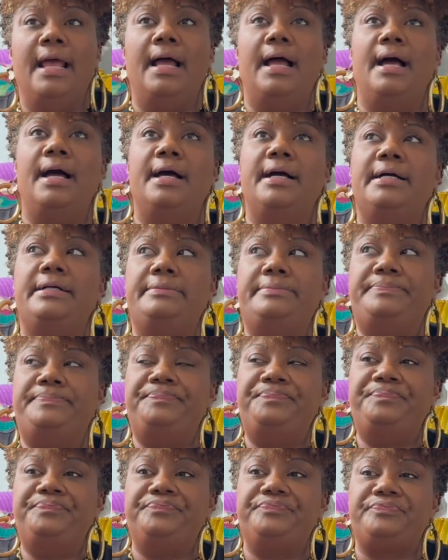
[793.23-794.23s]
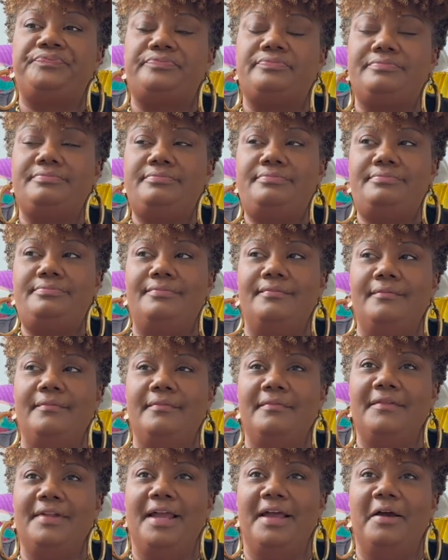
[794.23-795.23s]
Um,
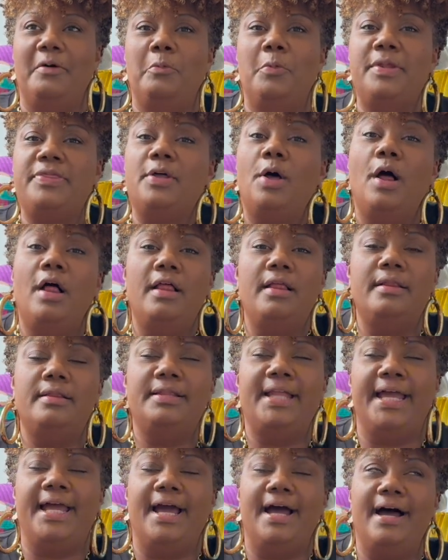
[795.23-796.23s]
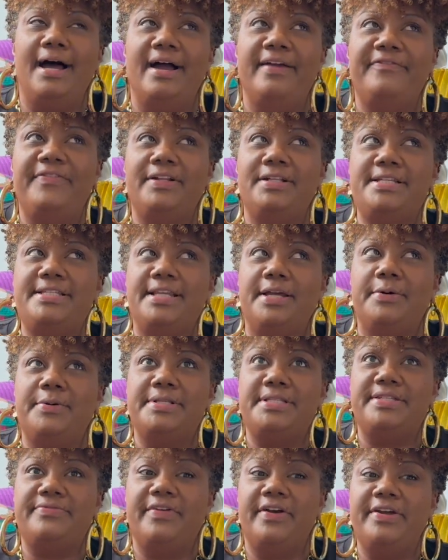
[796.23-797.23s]
with all, like, I feel as though
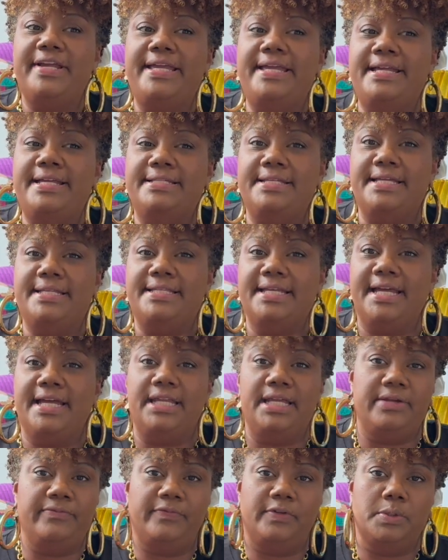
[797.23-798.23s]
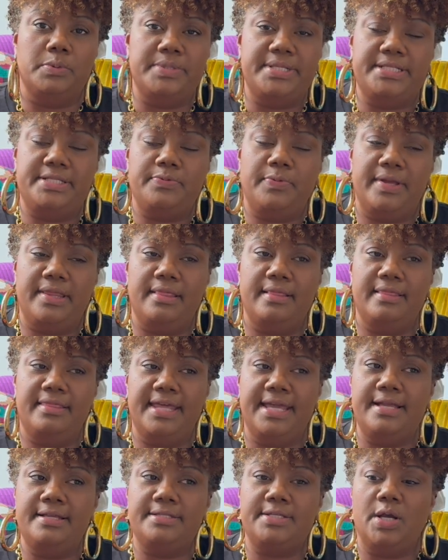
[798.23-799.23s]
it's very easy to get influenced when
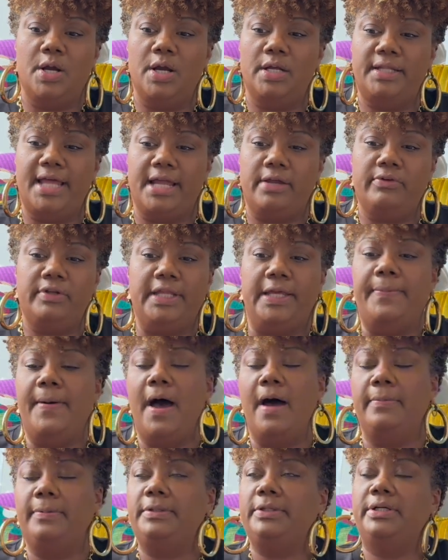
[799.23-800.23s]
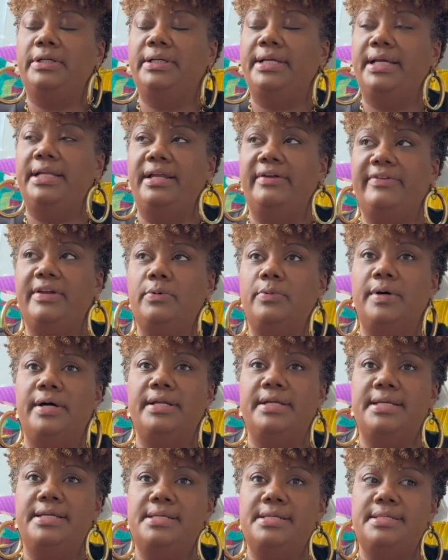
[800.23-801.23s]
things are like really popular and
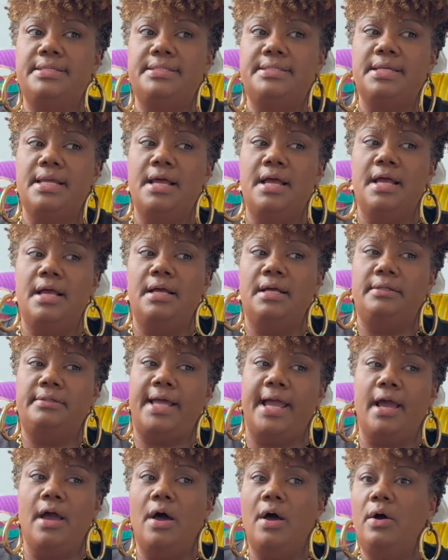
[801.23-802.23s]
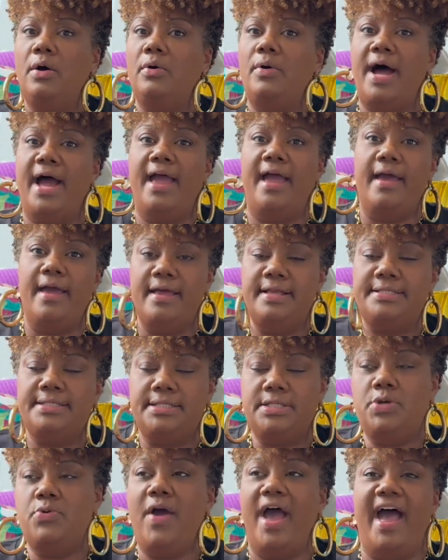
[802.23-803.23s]
everyone is like, oh, it's,
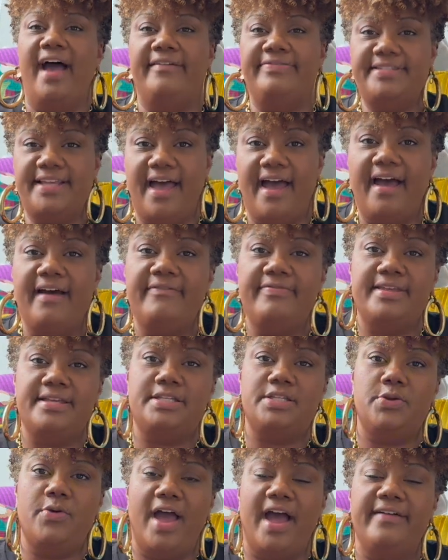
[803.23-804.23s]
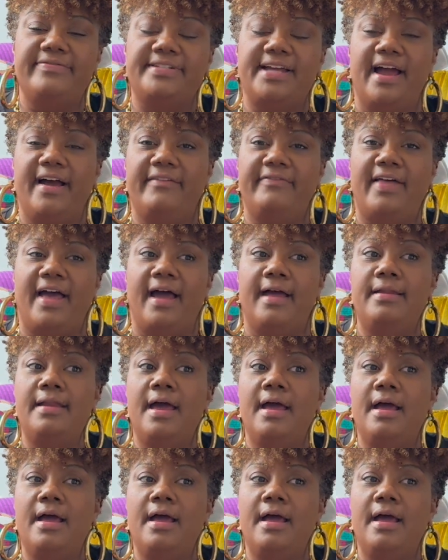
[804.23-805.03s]
you have to have this, you have to have that.